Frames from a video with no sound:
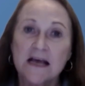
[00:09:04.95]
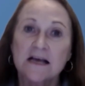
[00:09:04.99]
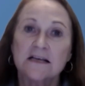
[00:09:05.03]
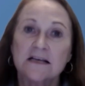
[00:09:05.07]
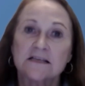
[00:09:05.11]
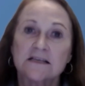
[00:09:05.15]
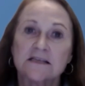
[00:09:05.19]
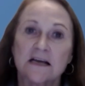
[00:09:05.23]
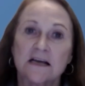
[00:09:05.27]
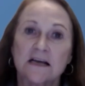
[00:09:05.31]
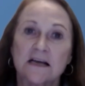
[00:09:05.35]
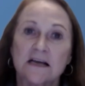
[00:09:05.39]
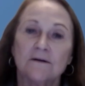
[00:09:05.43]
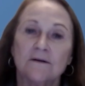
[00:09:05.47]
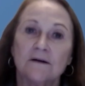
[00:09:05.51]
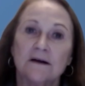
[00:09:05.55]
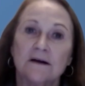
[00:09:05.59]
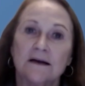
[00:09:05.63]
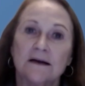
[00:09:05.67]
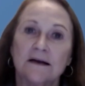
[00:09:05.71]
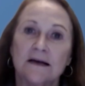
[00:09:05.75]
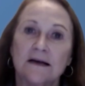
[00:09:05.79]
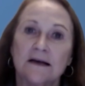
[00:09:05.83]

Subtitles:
So